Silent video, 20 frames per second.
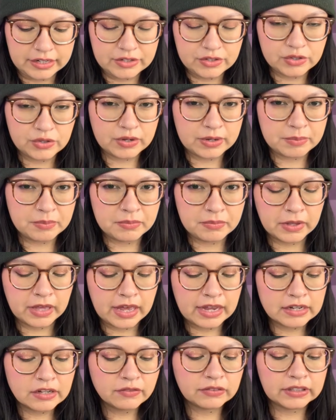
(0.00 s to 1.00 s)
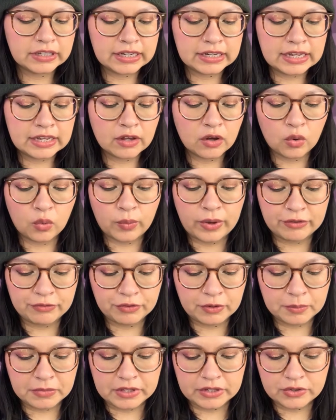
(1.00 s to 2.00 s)
so I'm kind of leaning away
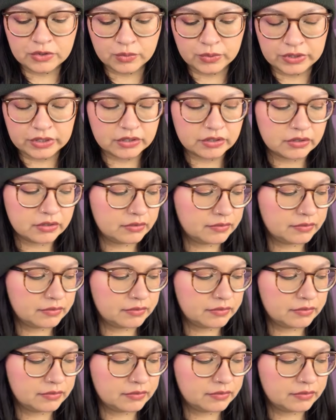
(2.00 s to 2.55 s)
from this one.